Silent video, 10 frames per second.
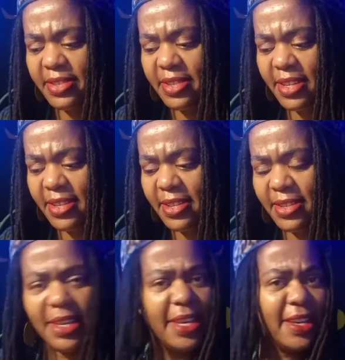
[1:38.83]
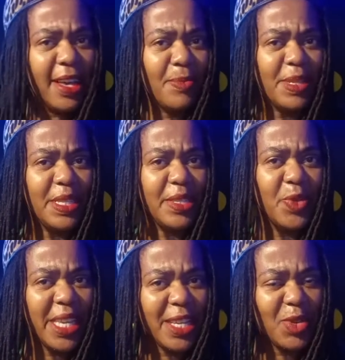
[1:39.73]
Do
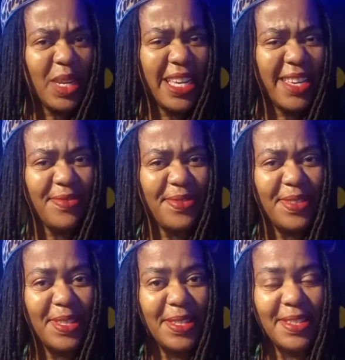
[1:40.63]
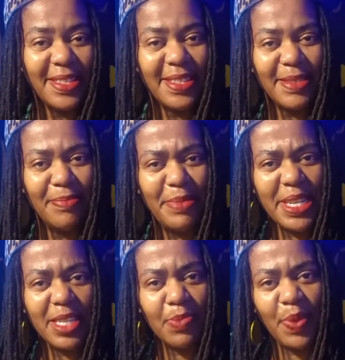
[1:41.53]
we actually have mean
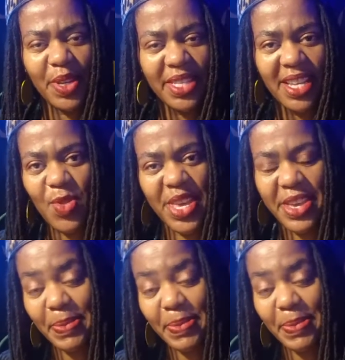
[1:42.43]
spirits out there?